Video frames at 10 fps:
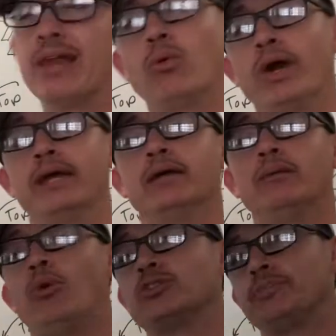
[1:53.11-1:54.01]
way,
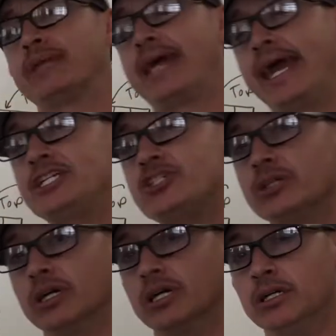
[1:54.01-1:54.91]

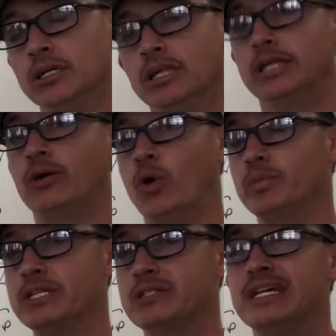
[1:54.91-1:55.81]
multiplication, little
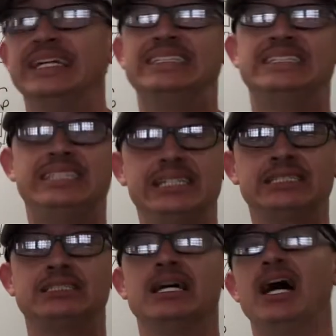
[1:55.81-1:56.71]
homies, is just
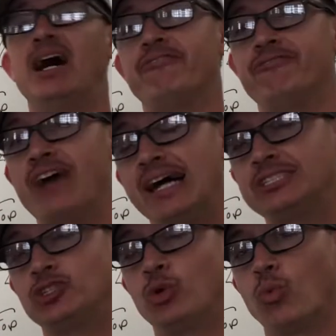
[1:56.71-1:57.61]
a
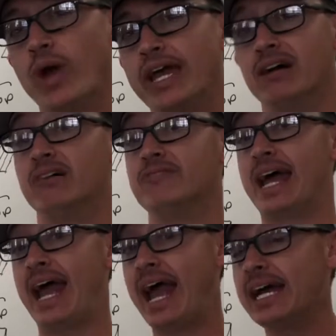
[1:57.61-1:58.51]
faster way of
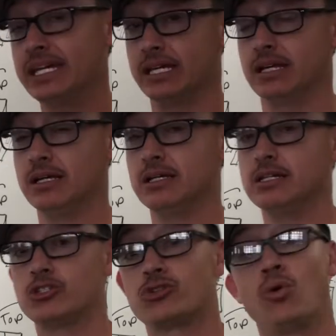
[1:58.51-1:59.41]
adding.
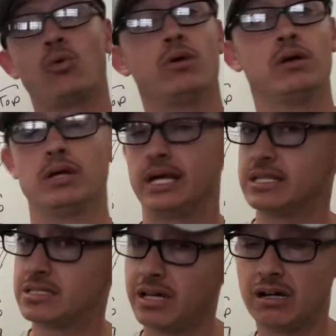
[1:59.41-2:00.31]
So
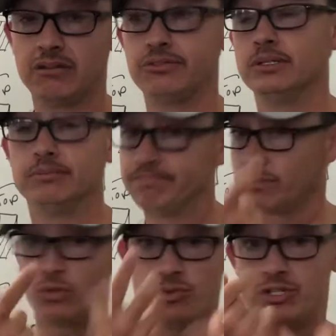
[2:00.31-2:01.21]
instead of
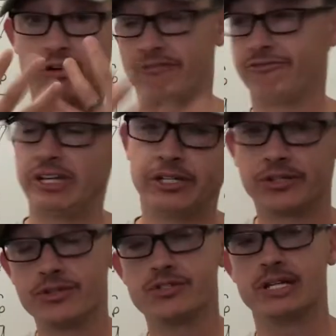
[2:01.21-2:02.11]
using our
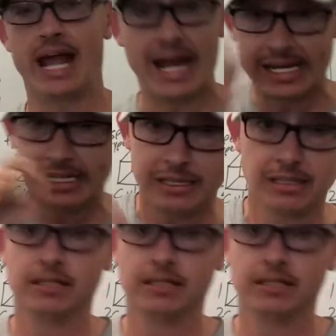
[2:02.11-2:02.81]
fingers and adding